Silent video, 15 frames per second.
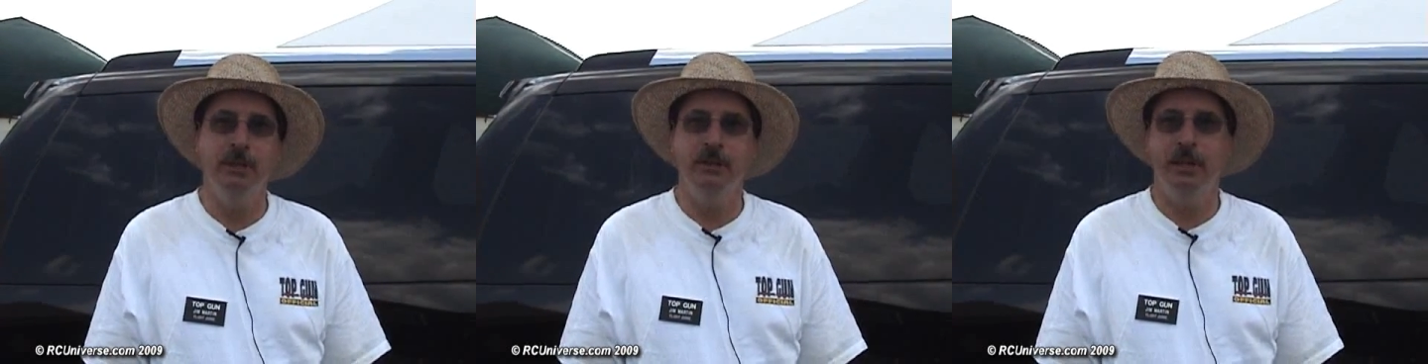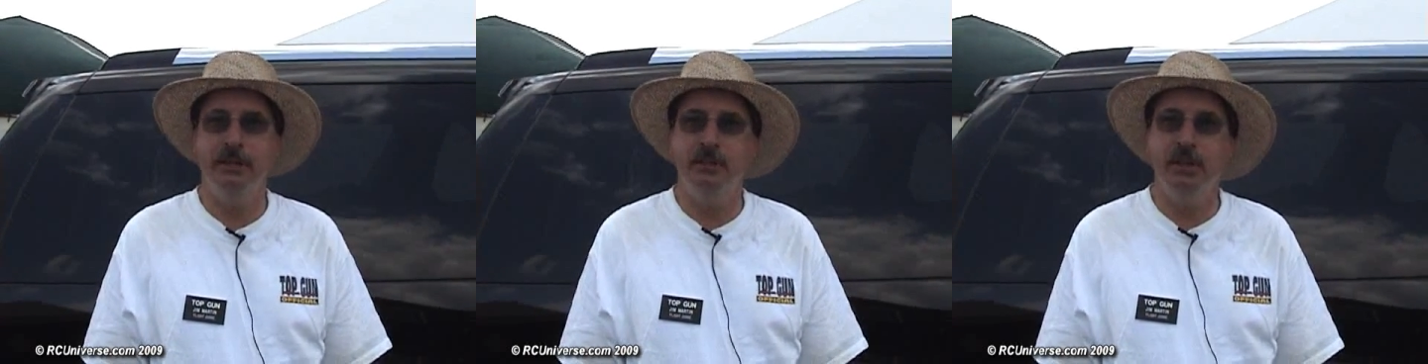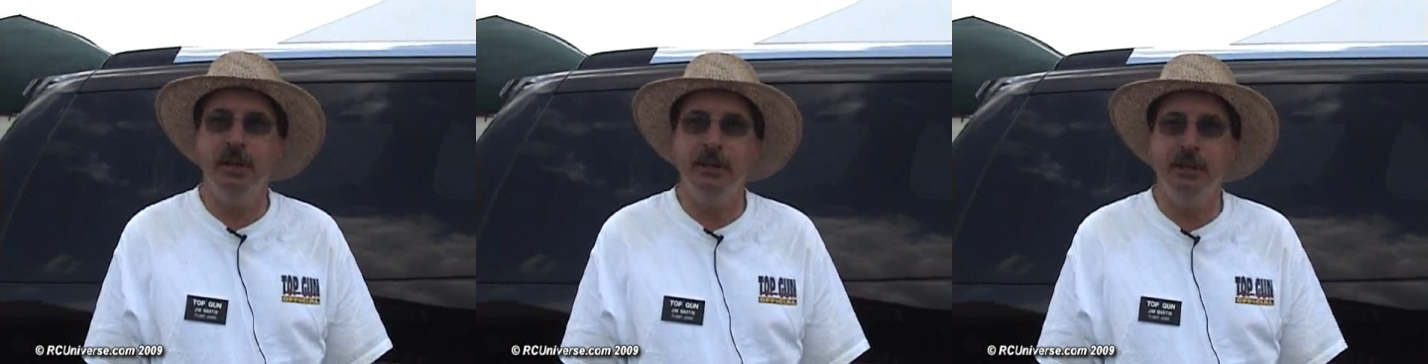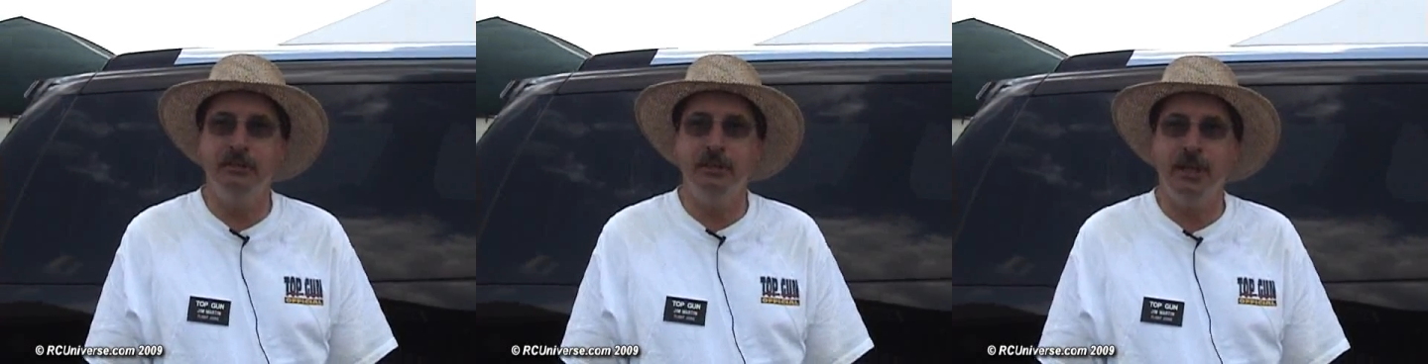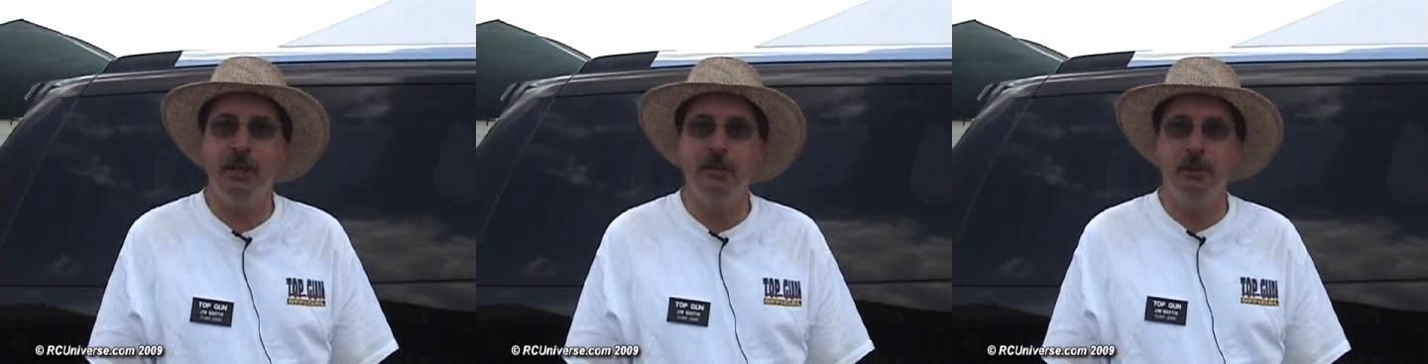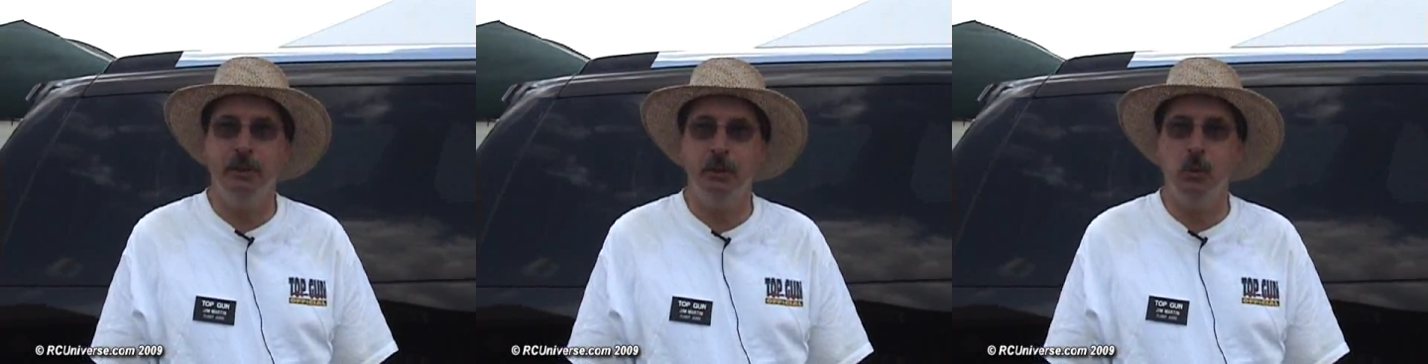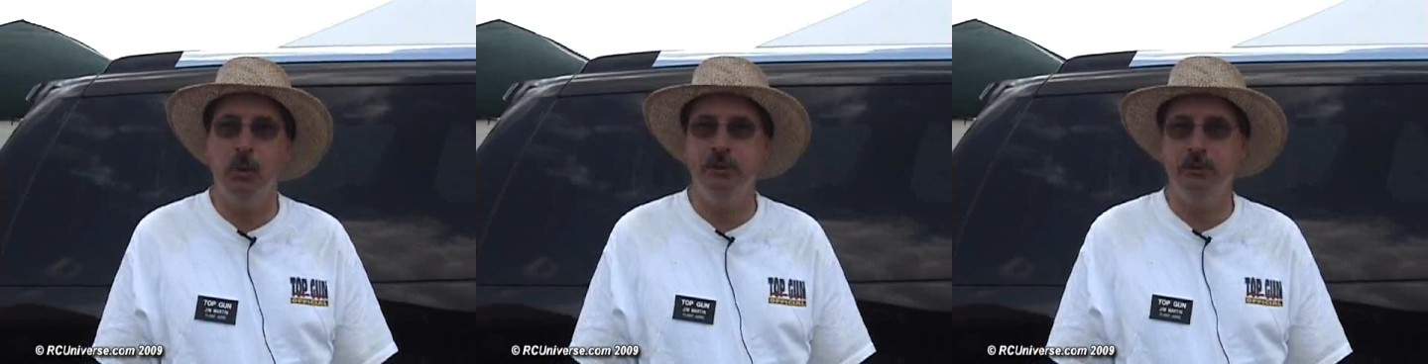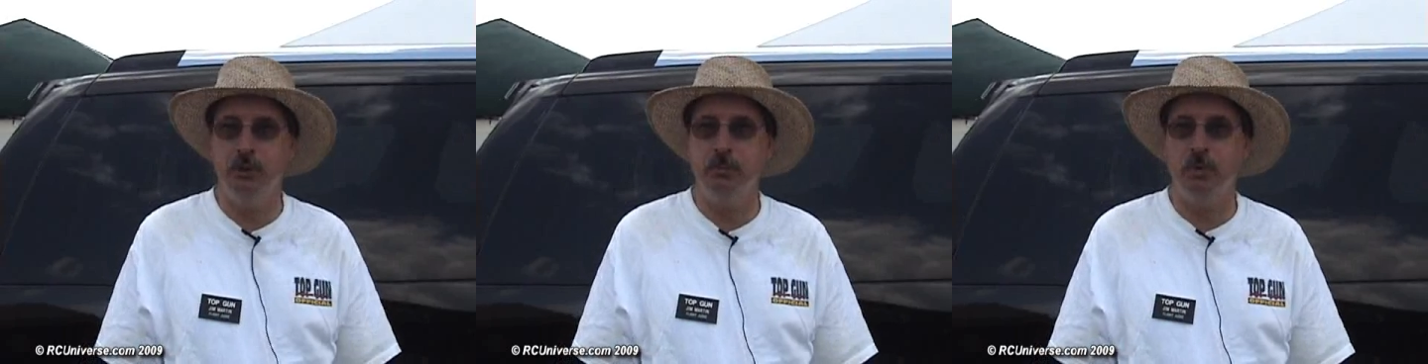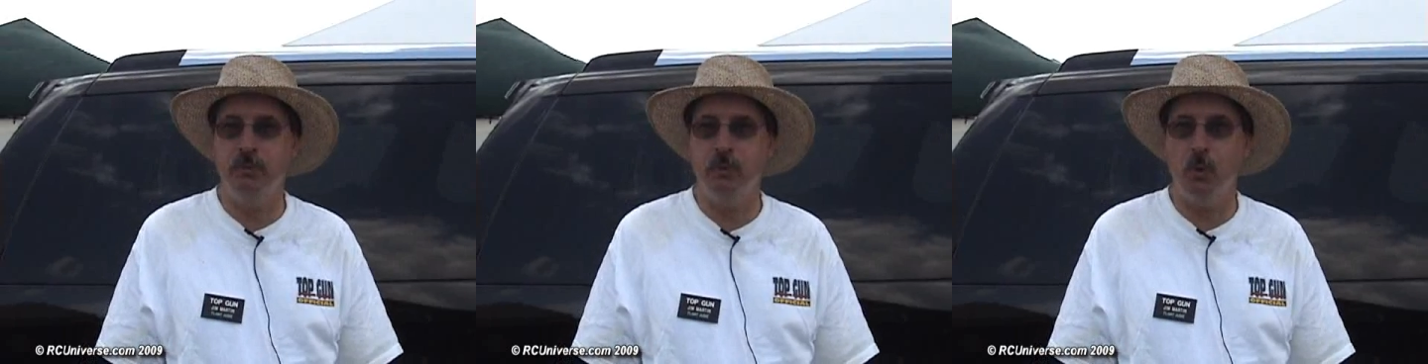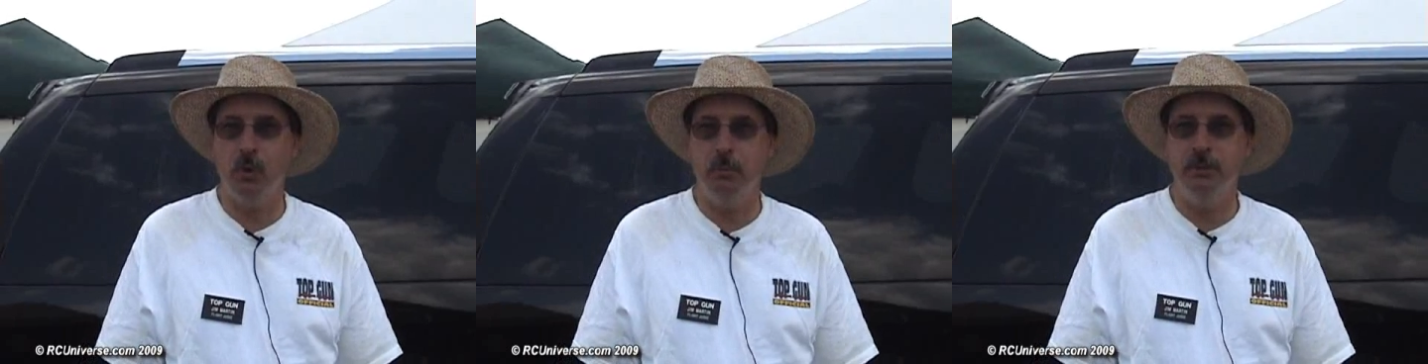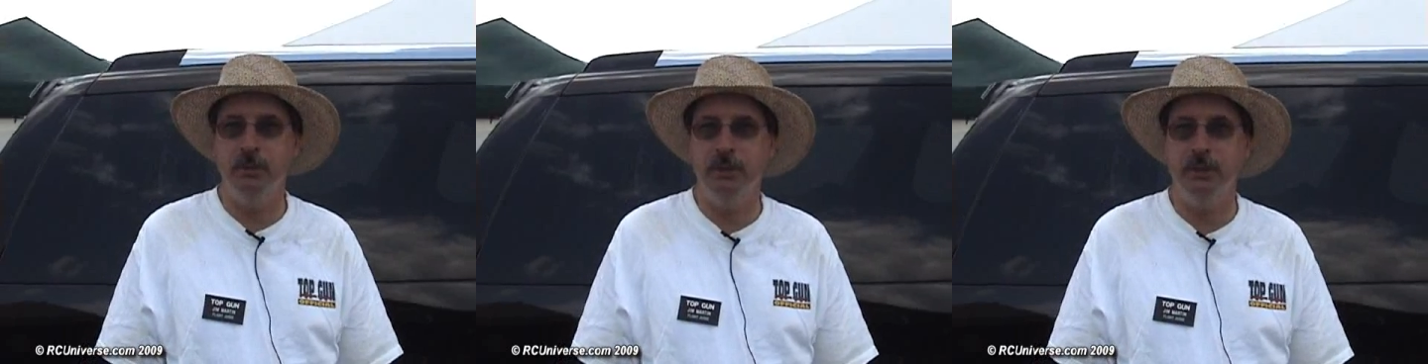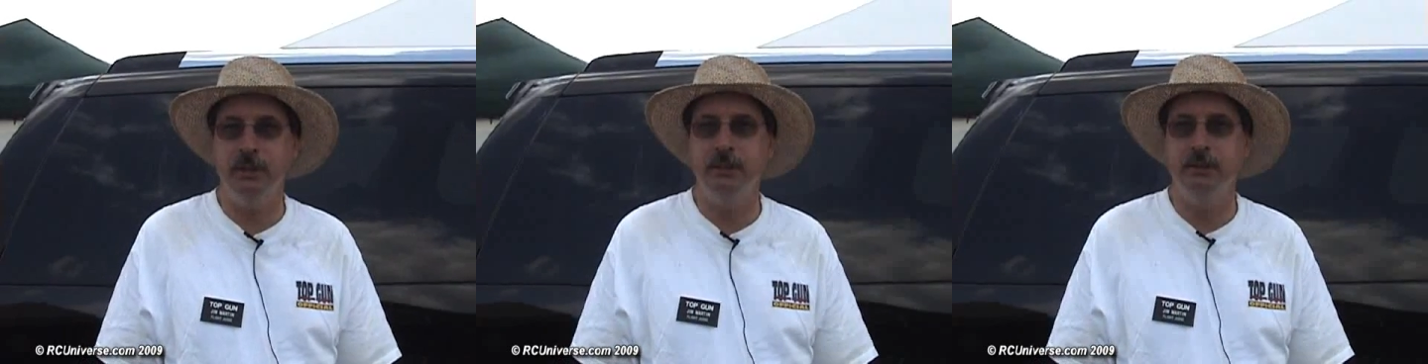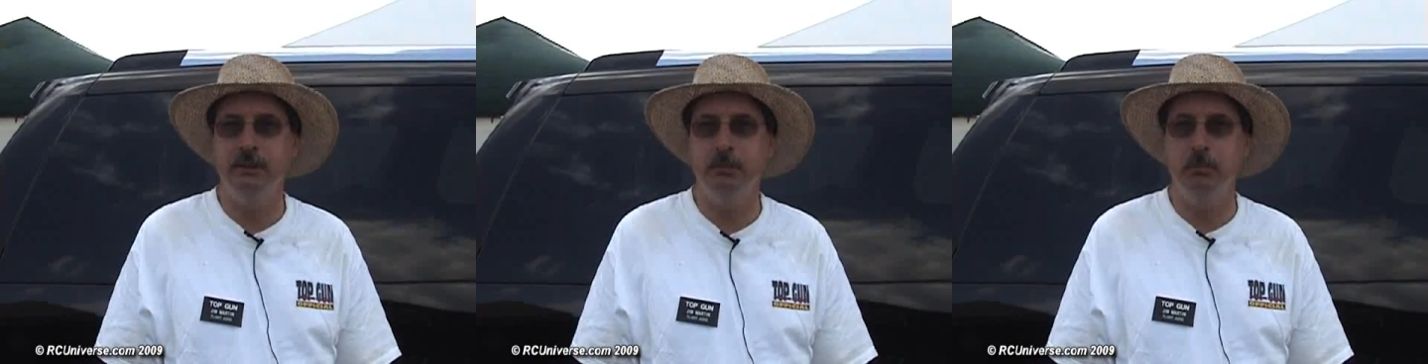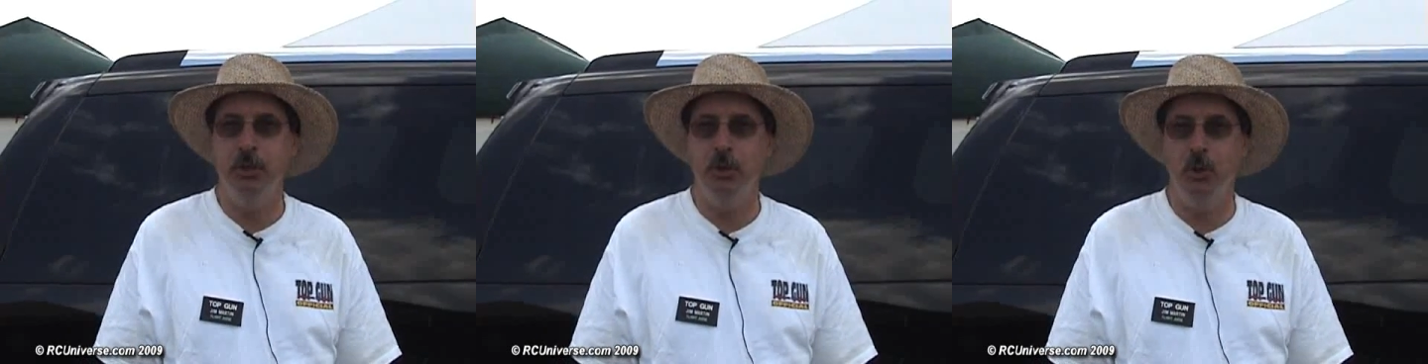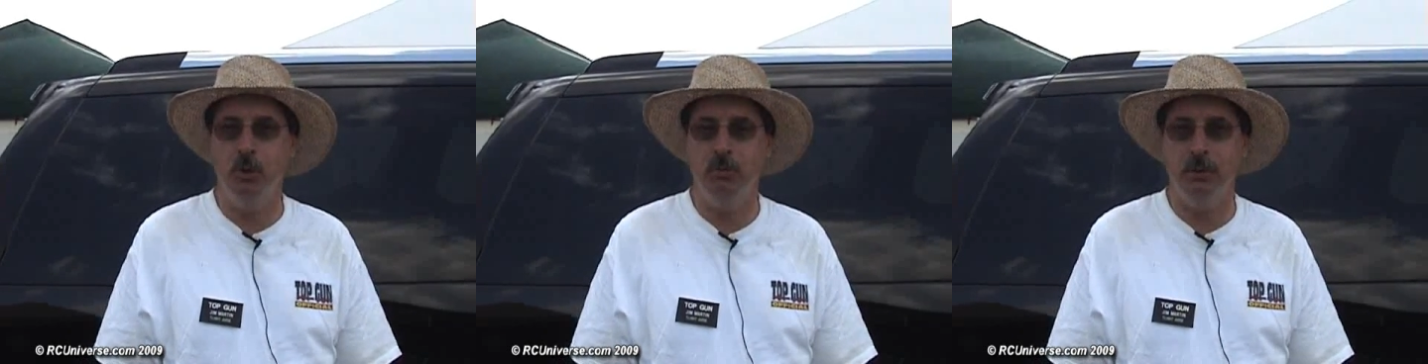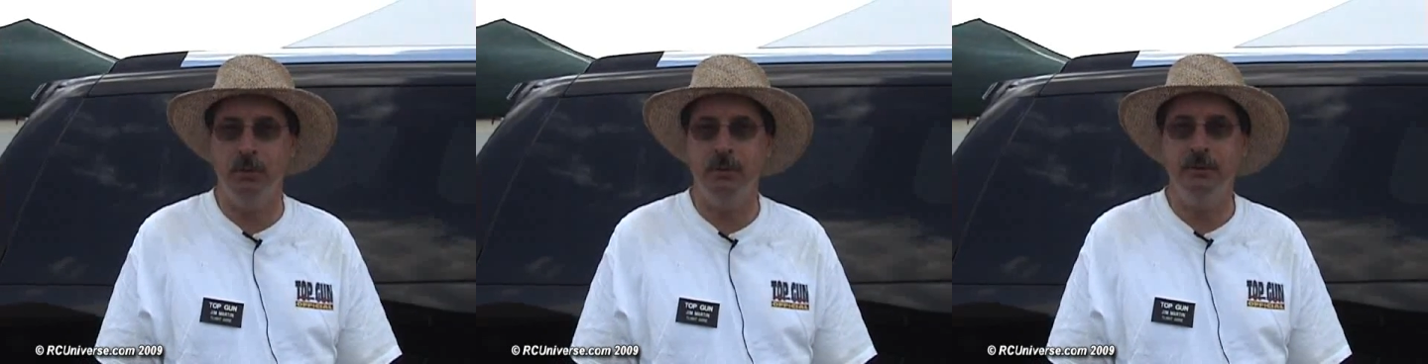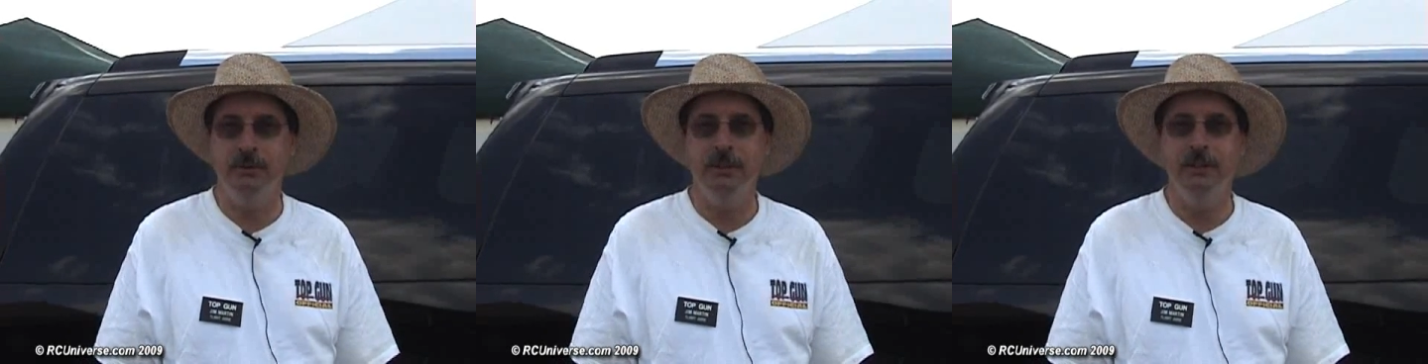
They tell us how they're going to perform the maneuver,